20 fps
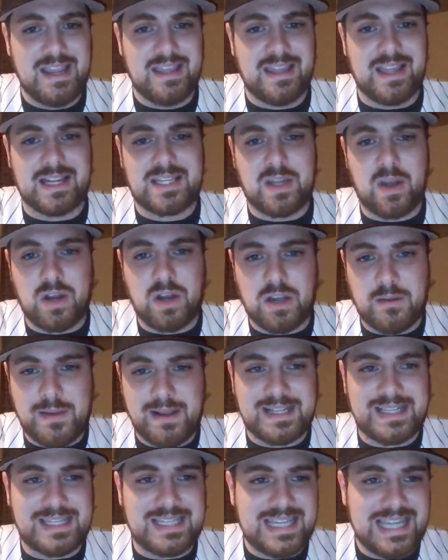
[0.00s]
Let's talk
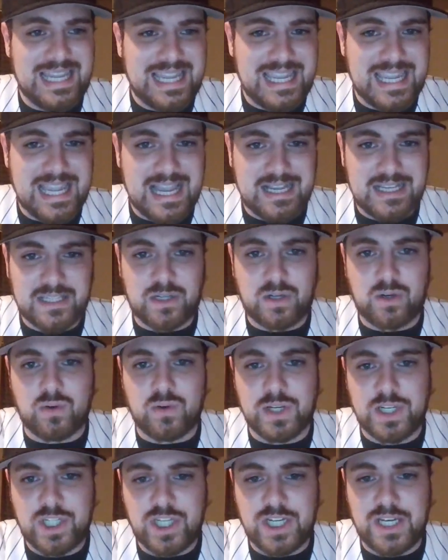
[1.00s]
about CES
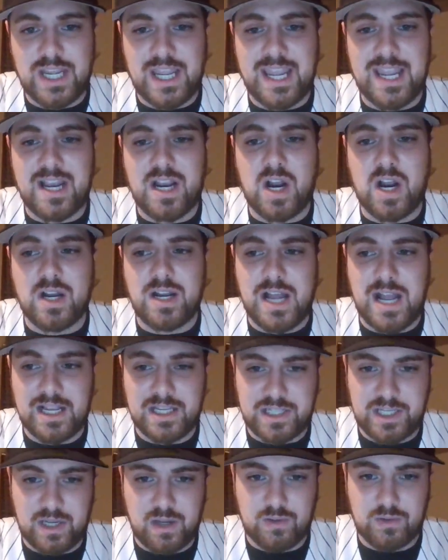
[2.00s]
Christian
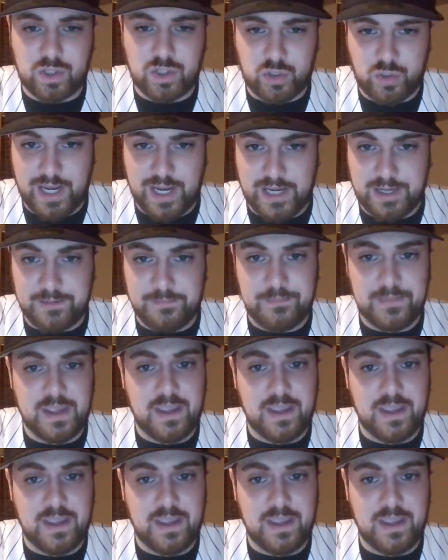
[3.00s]
Encarnacion-Strand.